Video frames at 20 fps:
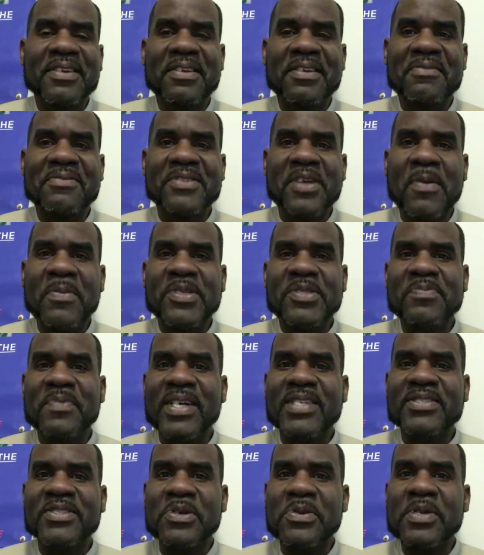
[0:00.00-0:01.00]
it was almost
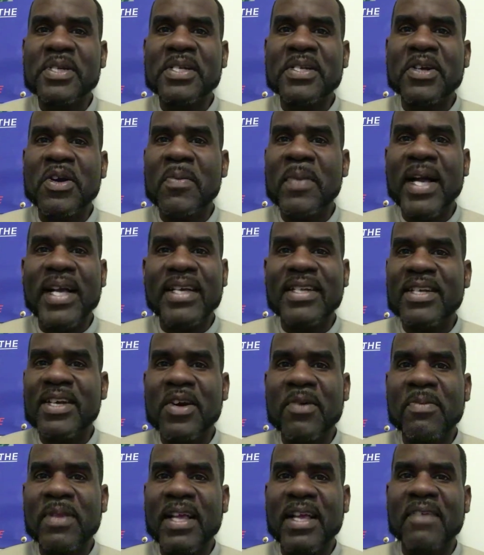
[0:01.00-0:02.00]
my duty to go back and
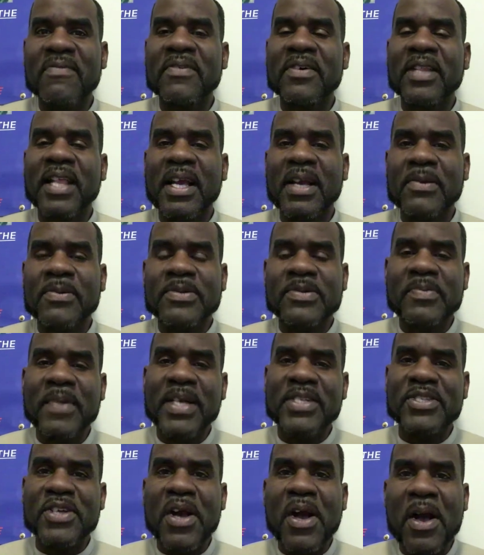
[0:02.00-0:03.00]
help. Like I felt like it was
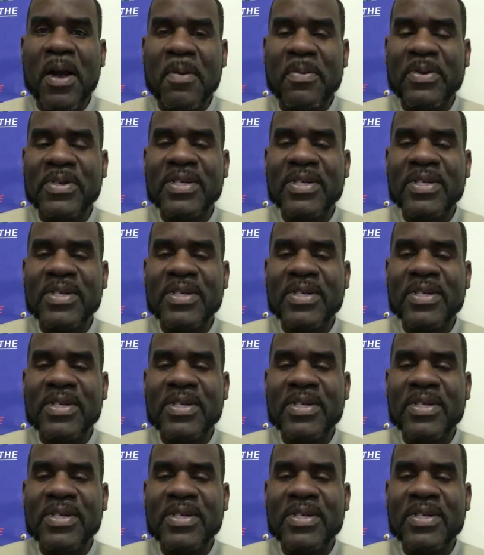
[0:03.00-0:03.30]
my job,